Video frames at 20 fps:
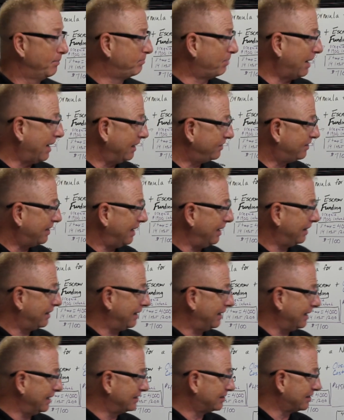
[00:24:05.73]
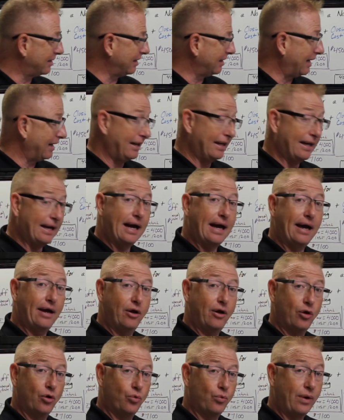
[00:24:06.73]
by taking a slightly
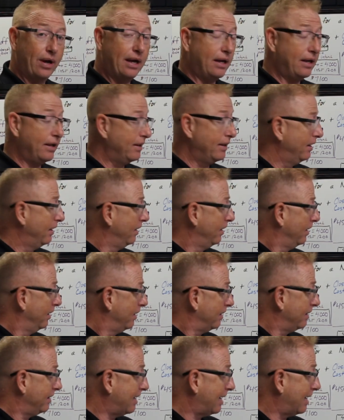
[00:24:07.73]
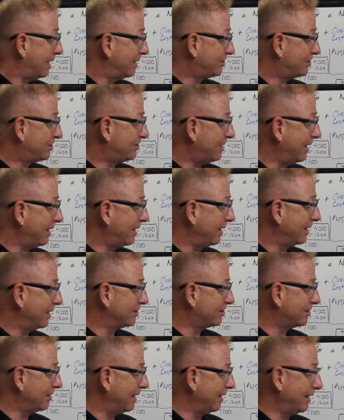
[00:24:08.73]
higher rate. Yes, taking
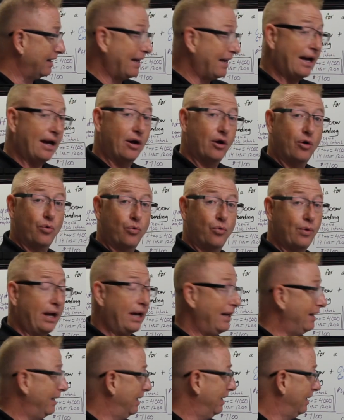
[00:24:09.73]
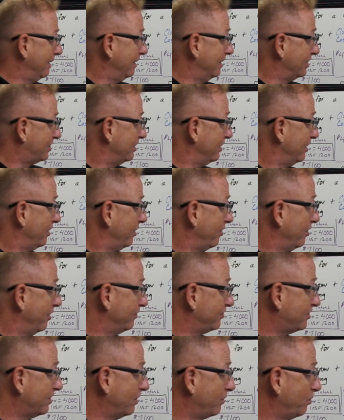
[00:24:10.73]
a slightly higher rate in this
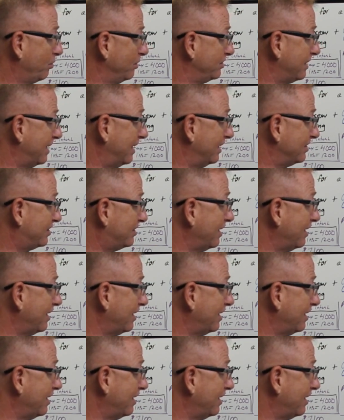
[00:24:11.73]
scenario, if someone was at